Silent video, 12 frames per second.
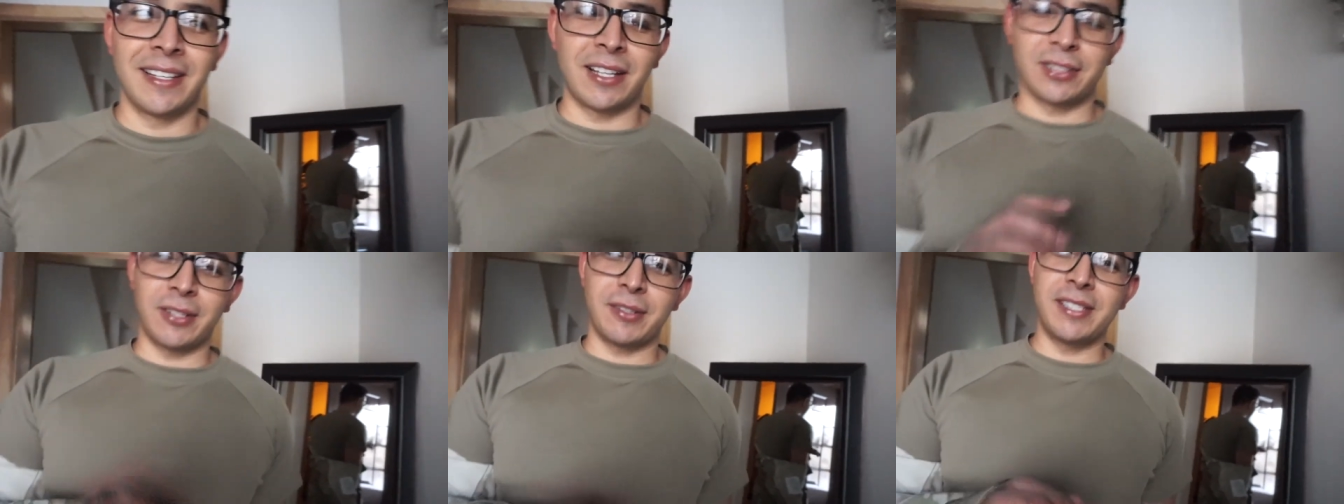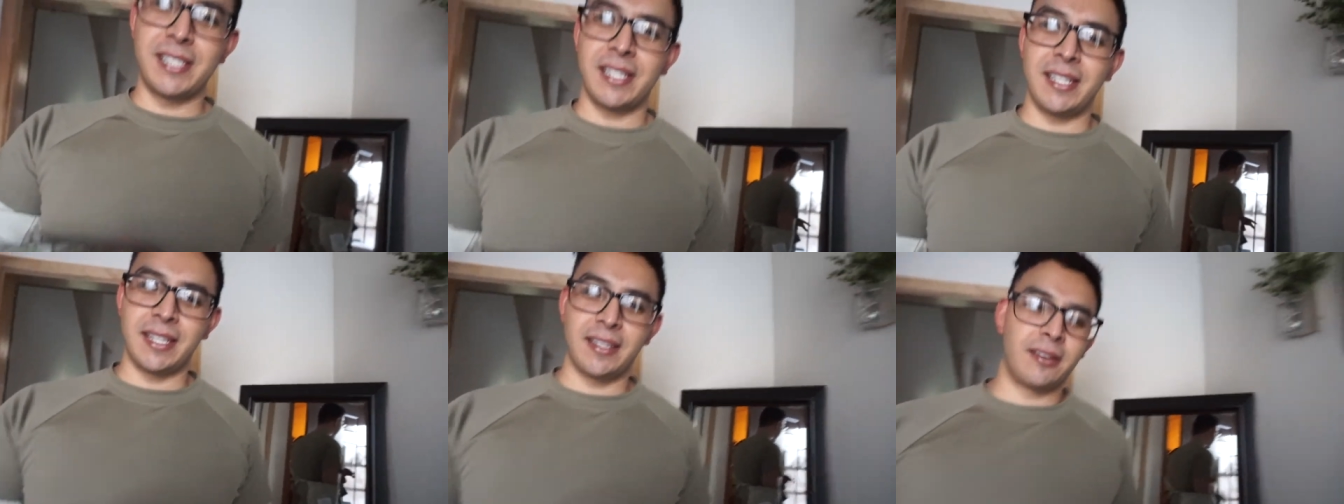So I was
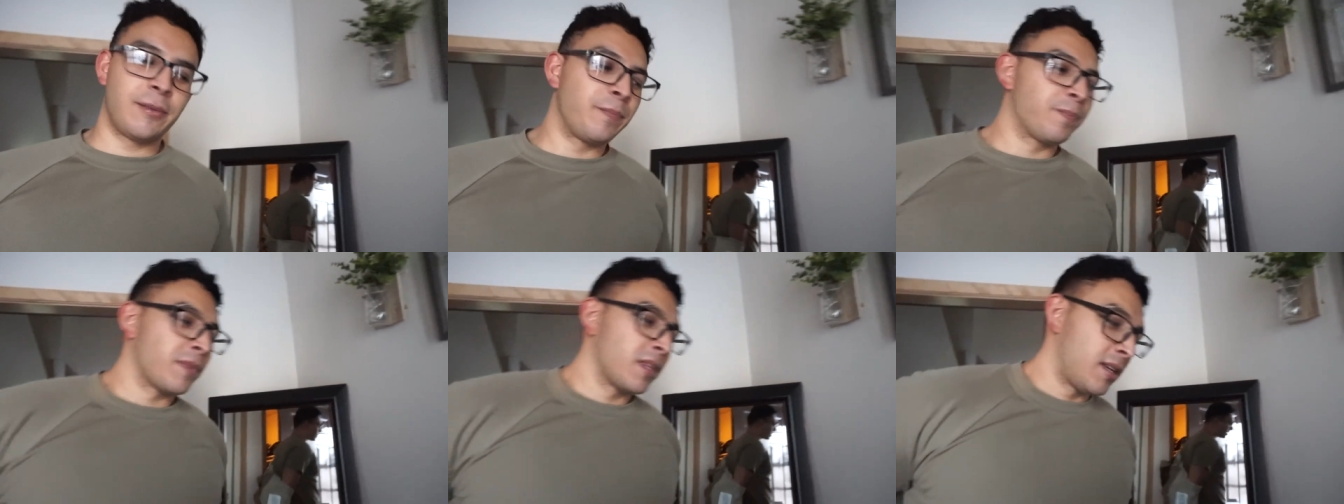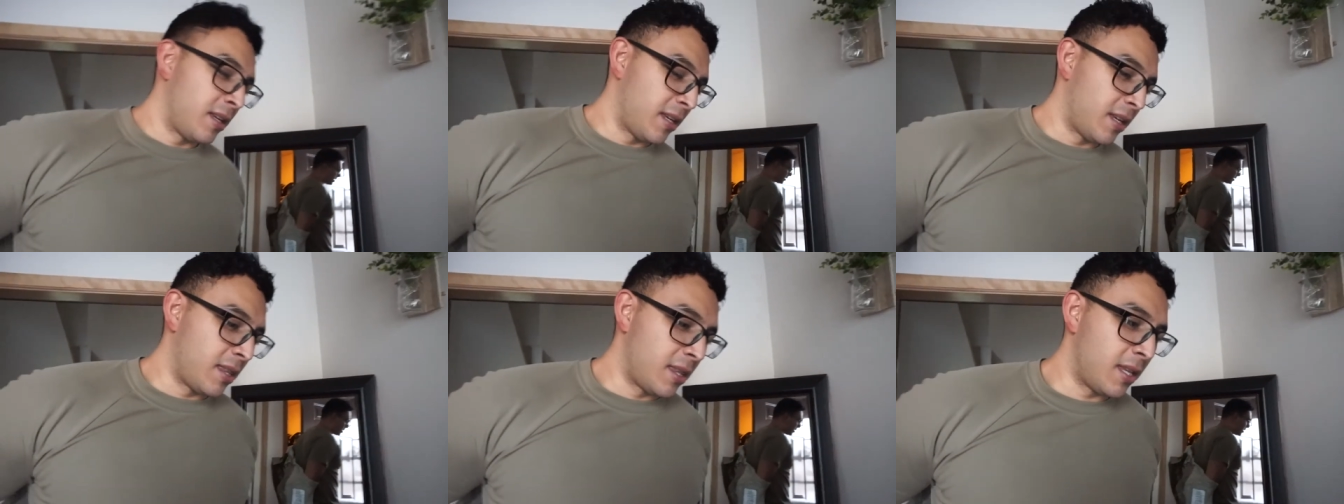sitting there,
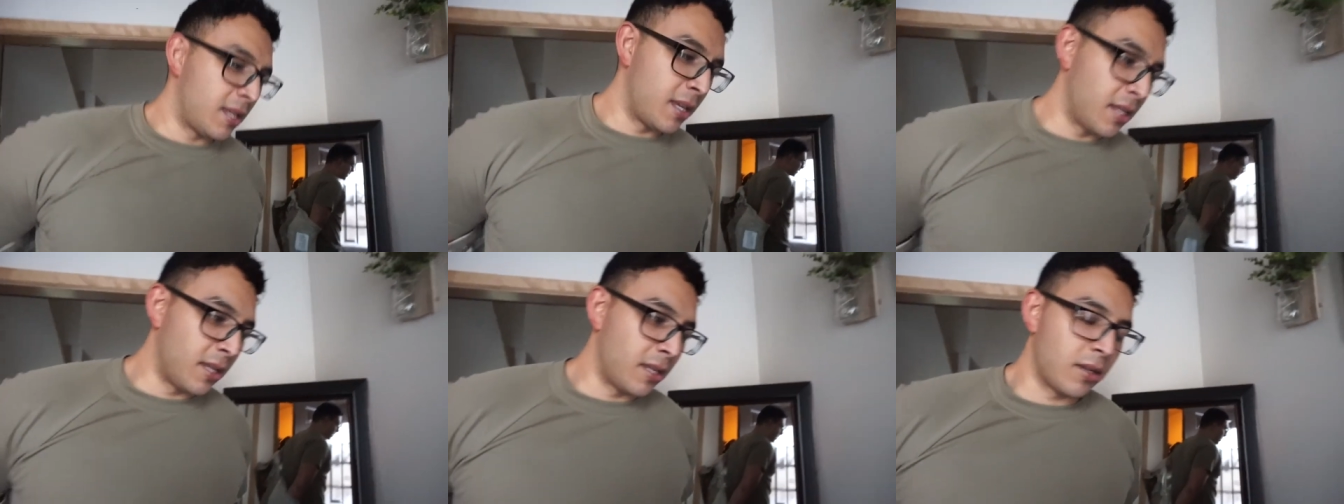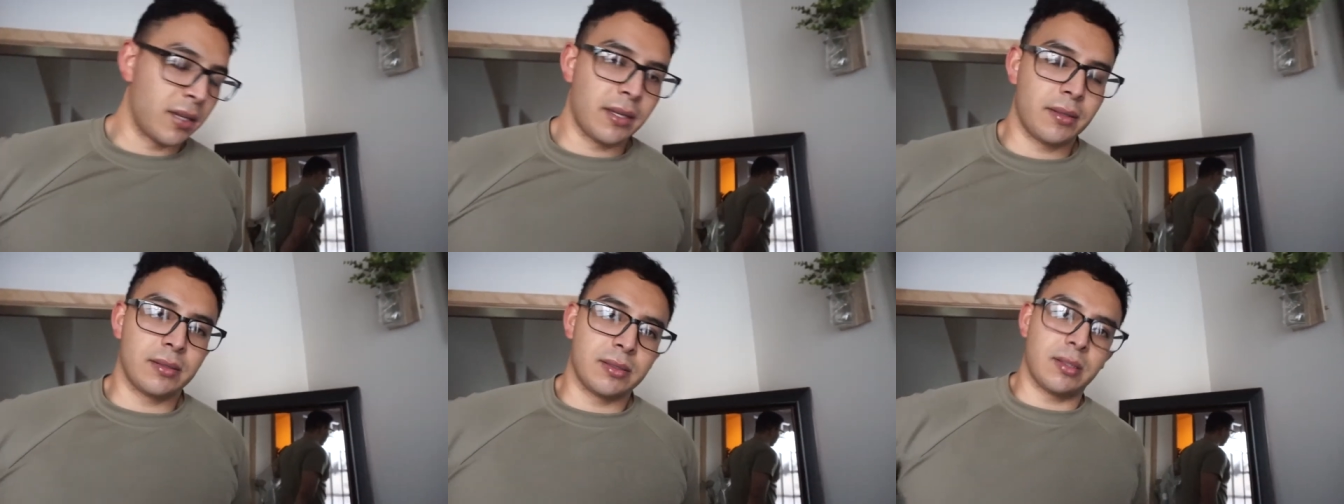and then
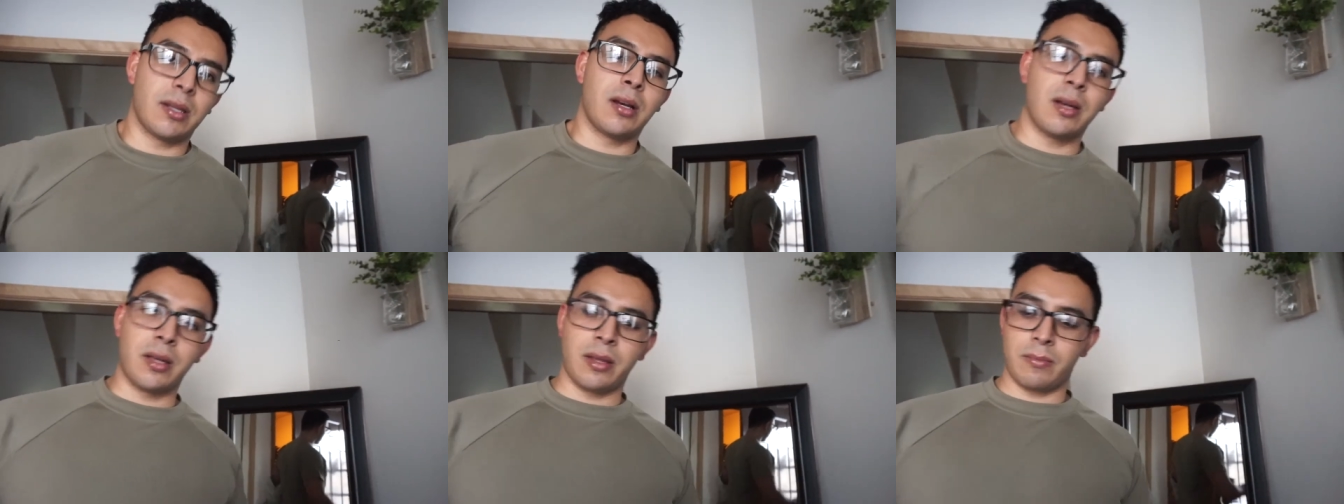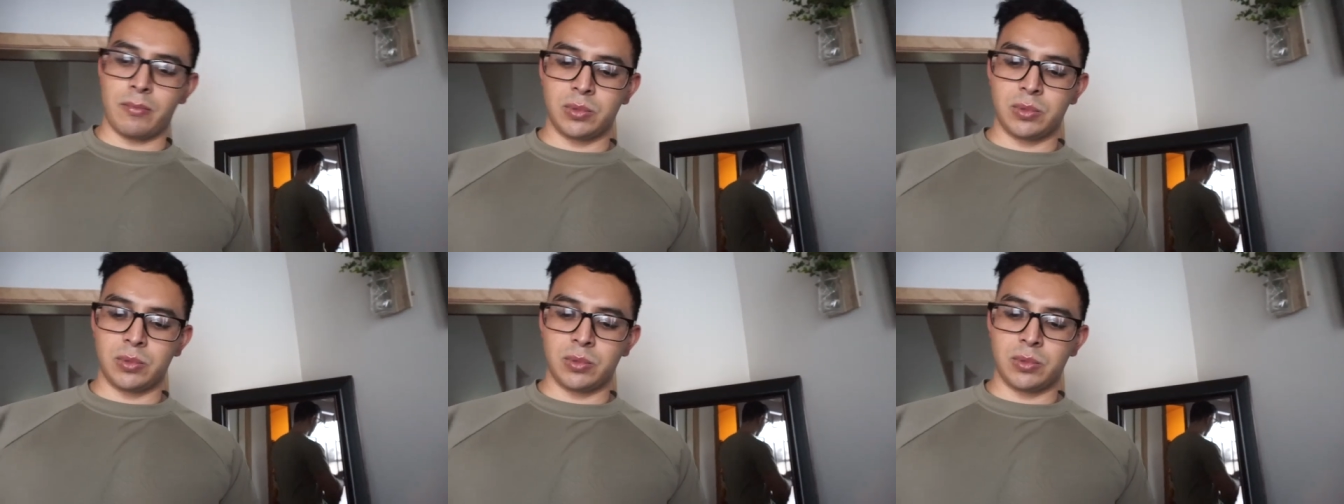uh,